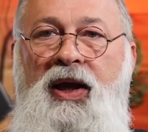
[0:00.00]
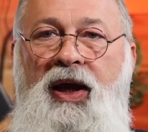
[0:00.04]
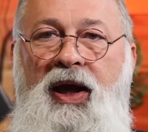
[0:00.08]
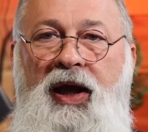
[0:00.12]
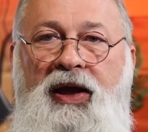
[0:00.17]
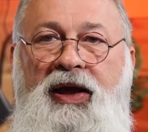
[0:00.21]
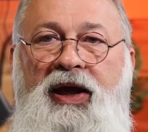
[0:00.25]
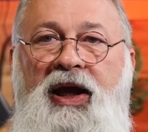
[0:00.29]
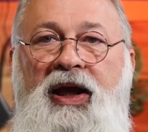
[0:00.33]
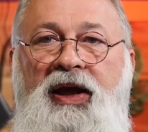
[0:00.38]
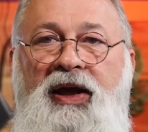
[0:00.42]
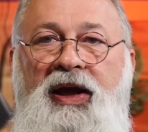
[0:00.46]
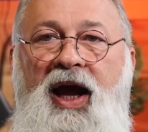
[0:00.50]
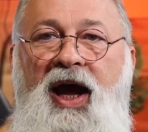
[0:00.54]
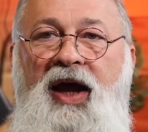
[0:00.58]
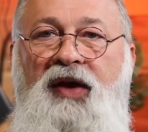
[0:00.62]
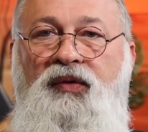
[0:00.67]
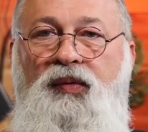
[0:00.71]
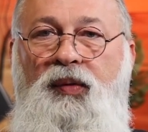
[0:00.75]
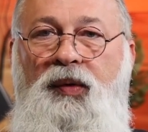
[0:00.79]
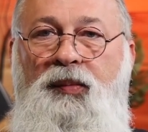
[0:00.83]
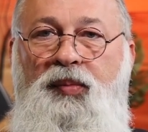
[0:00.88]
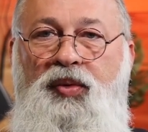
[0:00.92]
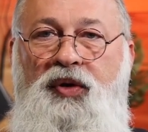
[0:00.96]
Again,
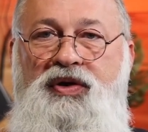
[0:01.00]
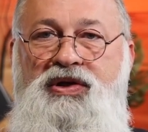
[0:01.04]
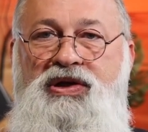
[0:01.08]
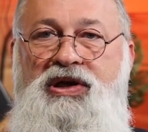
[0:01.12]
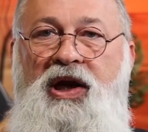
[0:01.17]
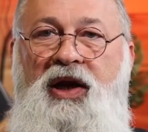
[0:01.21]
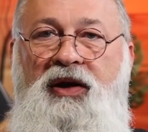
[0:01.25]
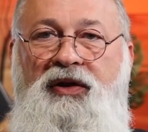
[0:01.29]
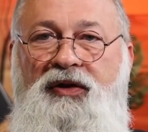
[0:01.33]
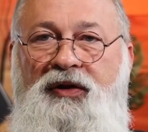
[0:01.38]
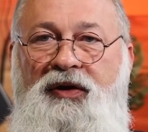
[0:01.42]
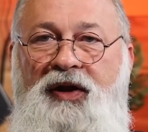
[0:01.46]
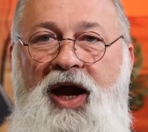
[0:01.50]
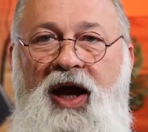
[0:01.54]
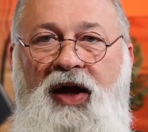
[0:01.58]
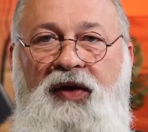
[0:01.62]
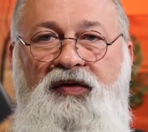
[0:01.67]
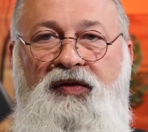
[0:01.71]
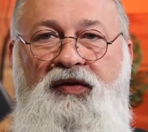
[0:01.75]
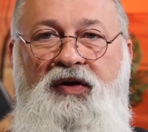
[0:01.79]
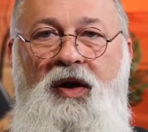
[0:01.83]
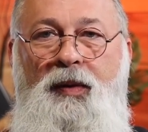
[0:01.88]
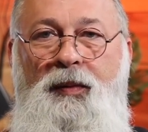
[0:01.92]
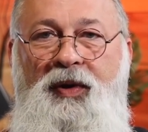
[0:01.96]
guys, we appreciate your
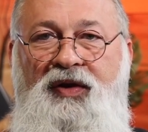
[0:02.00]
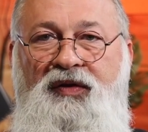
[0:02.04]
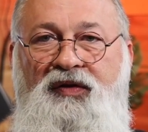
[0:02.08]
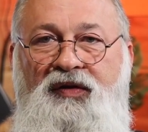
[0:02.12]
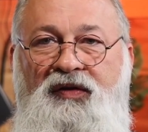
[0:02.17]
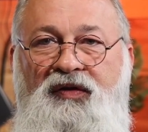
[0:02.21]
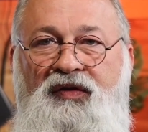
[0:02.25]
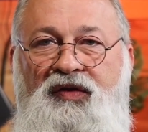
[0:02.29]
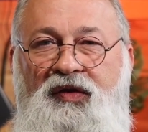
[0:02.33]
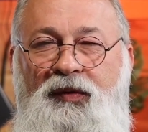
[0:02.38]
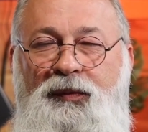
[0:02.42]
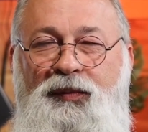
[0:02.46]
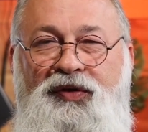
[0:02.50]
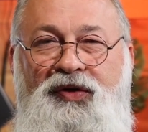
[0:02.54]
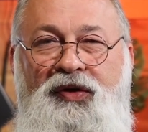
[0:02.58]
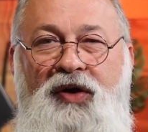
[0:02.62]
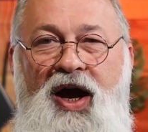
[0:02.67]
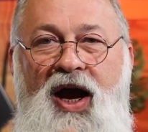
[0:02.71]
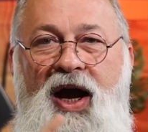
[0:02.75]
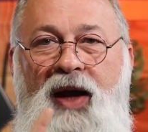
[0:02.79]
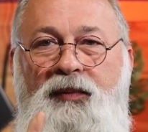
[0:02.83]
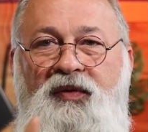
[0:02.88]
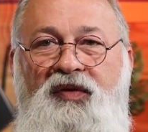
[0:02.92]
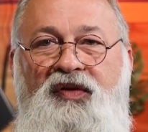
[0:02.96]
likes, comments, and
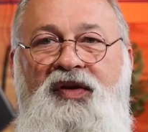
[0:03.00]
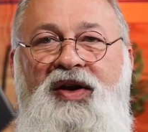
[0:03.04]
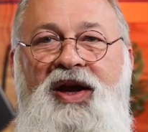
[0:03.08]
subscribes.